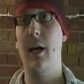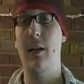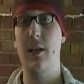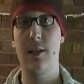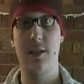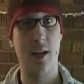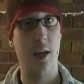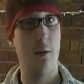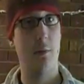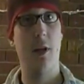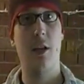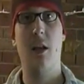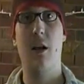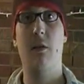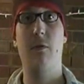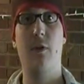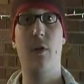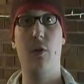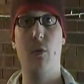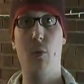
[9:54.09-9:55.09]
And it's going to be a
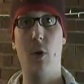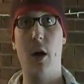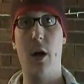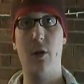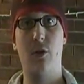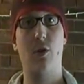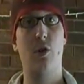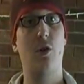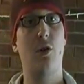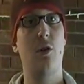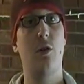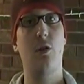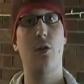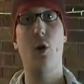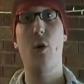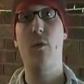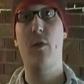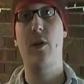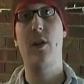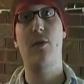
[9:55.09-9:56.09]
lot of fun to watch.
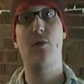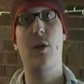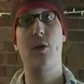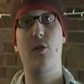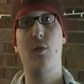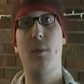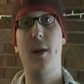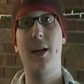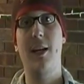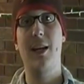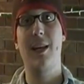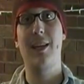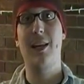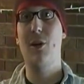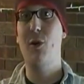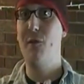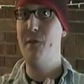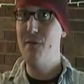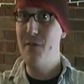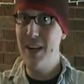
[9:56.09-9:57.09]
So hopefully this WrestleMania,
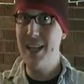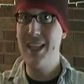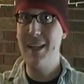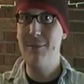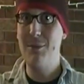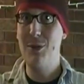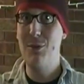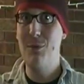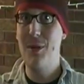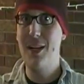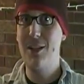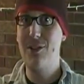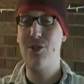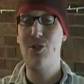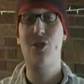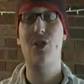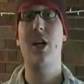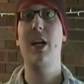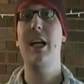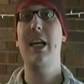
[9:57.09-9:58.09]
they don't fuck up too
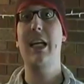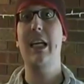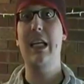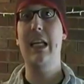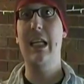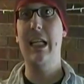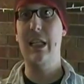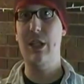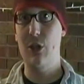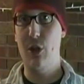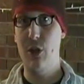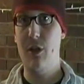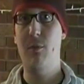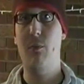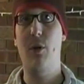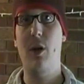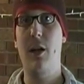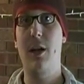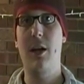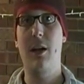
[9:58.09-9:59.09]
much. It's
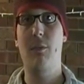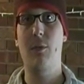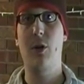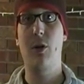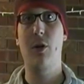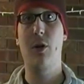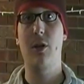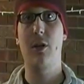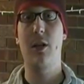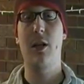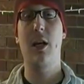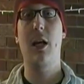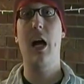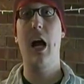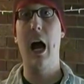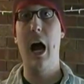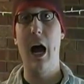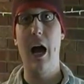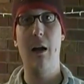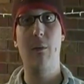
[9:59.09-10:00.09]
looking pretty damn good.
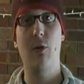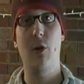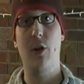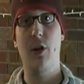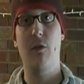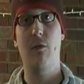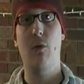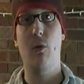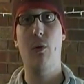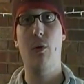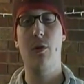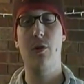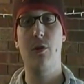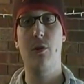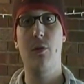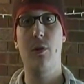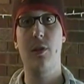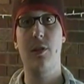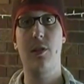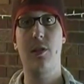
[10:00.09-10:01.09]
I'm looking forward
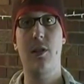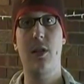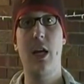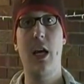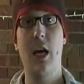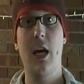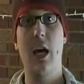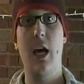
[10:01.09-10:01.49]
to it.